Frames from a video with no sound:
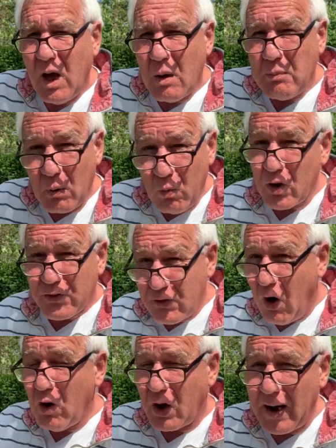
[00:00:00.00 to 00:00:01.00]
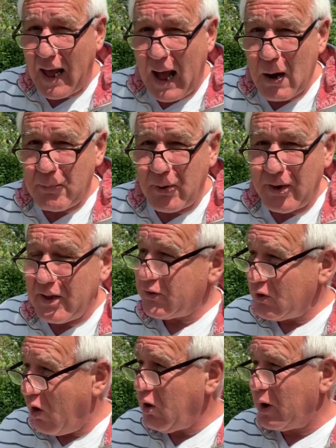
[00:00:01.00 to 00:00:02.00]
But what's not going to happen, it's
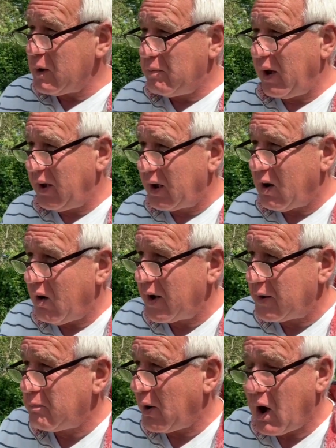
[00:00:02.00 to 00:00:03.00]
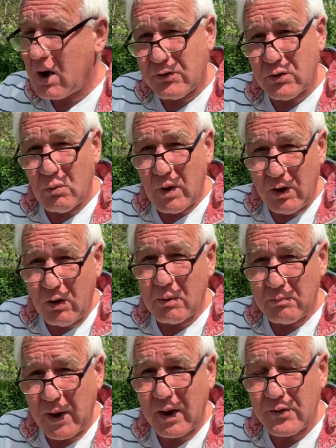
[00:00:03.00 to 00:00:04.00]
not going to be the kind of parcel where you can
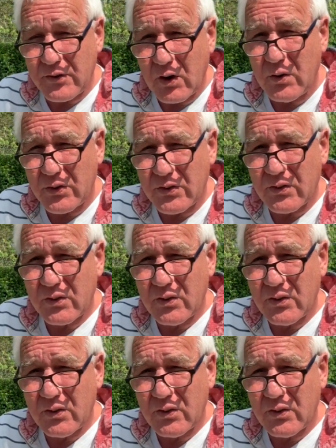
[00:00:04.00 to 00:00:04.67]
pick and choose.